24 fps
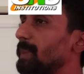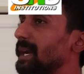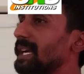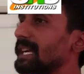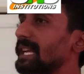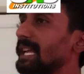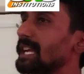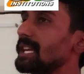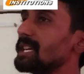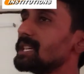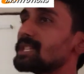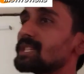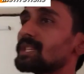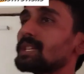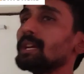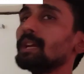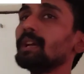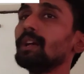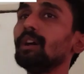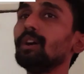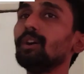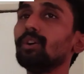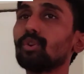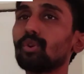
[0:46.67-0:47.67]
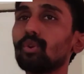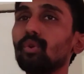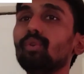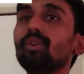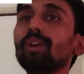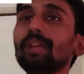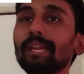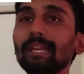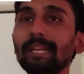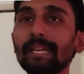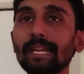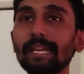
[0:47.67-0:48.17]
British rule
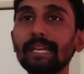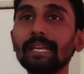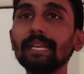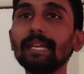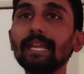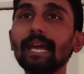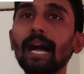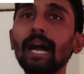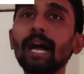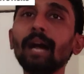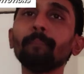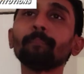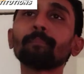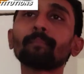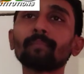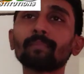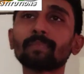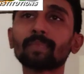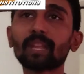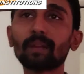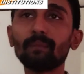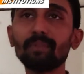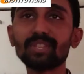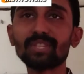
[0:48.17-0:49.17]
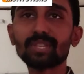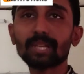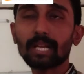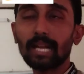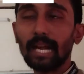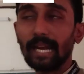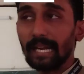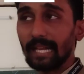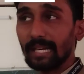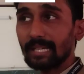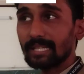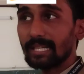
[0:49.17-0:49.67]
in India, which
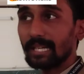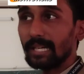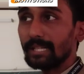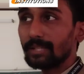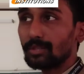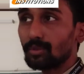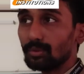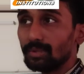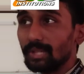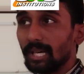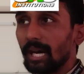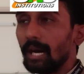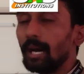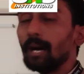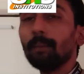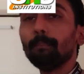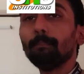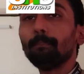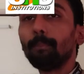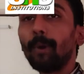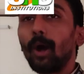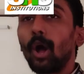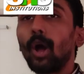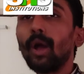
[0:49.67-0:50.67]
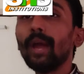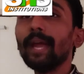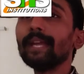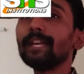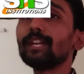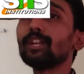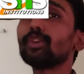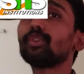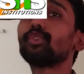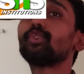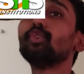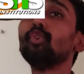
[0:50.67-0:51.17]
connected to the point
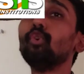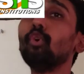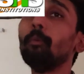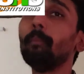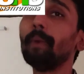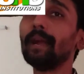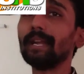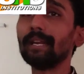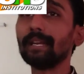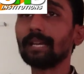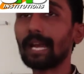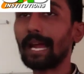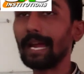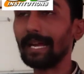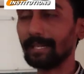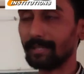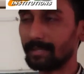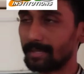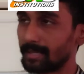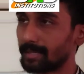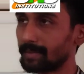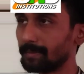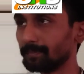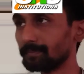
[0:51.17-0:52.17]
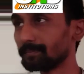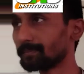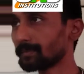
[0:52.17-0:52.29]
human rights.